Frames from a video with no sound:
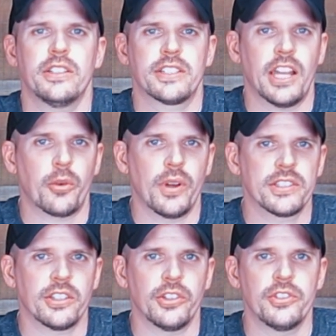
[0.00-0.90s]
It's got a
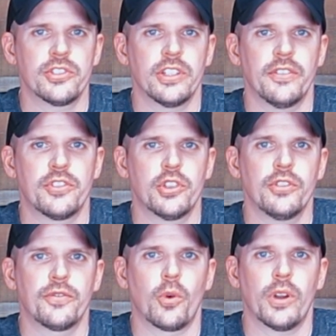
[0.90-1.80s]
resolution of
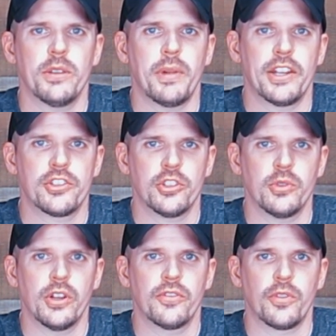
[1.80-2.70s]
240 by
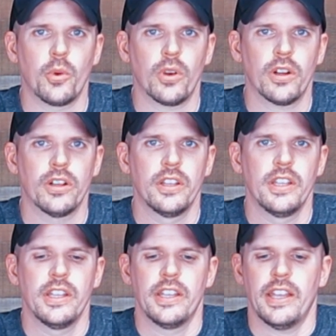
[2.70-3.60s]
204,
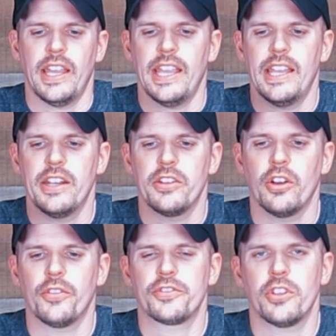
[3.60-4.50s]
and you
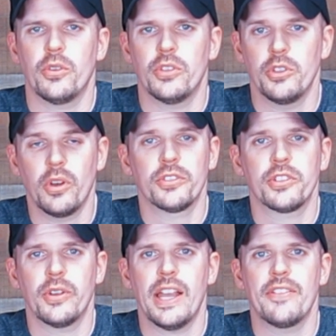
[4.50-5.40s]

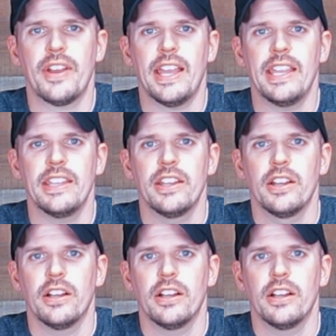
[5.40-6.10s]
also have a